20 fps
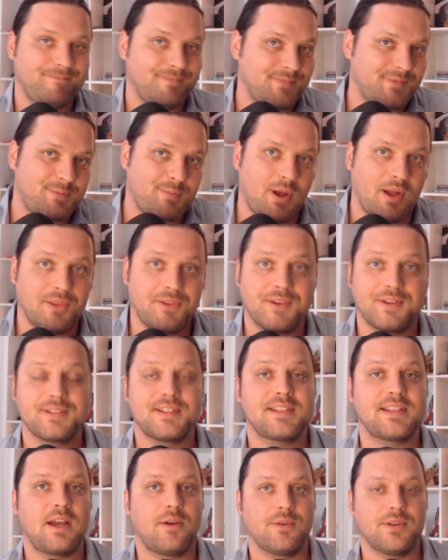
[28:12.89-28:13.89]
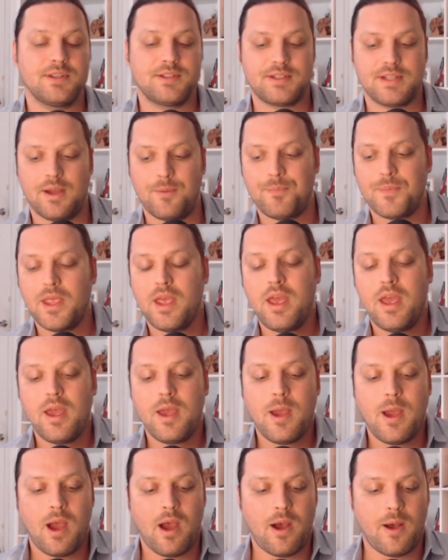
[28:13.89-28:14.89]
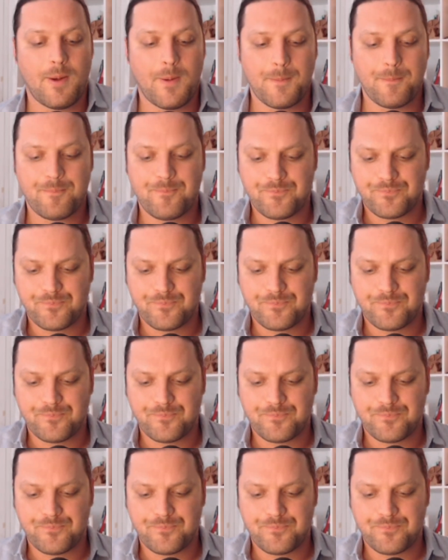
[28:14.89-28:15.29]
It's politics. That's how it is now.